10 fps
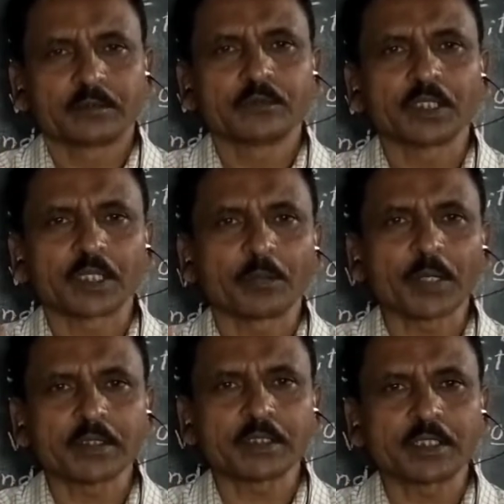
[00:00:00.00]
The
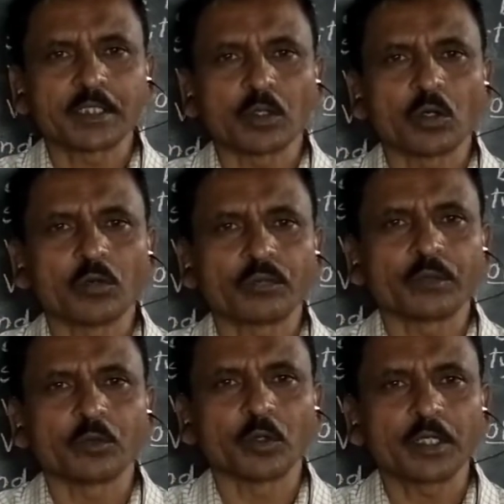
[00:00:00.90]
capacity of a
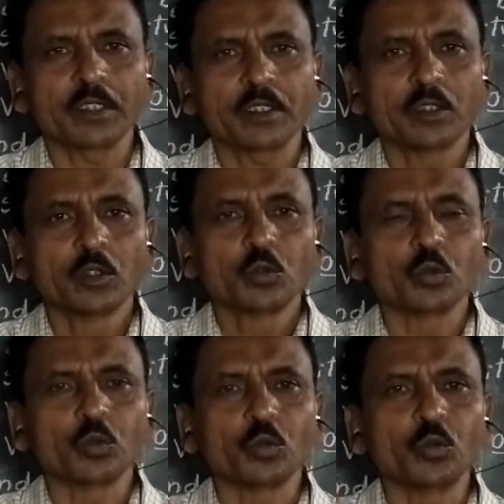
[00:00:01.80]
body
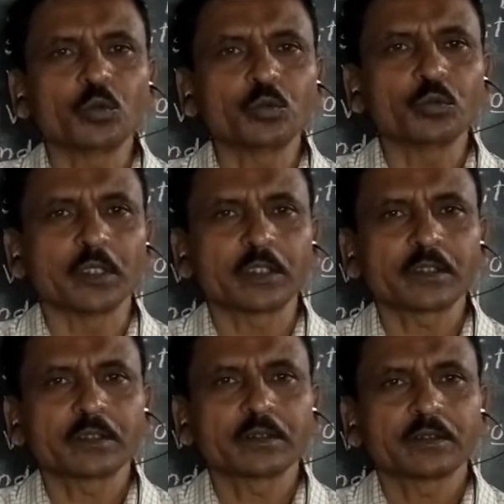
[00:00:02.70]
to do
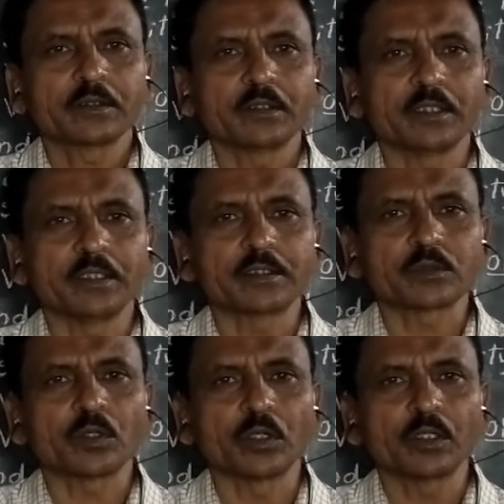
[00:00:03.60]
work is
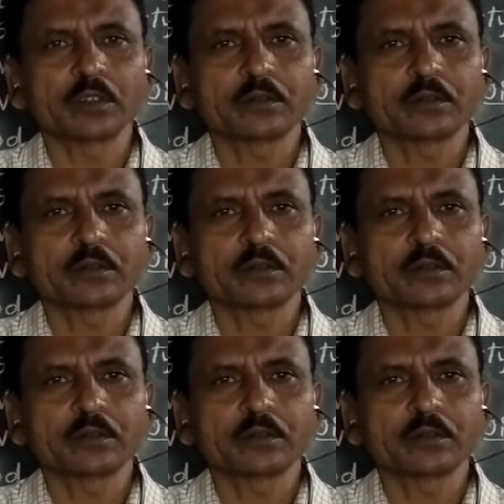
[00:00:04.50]
called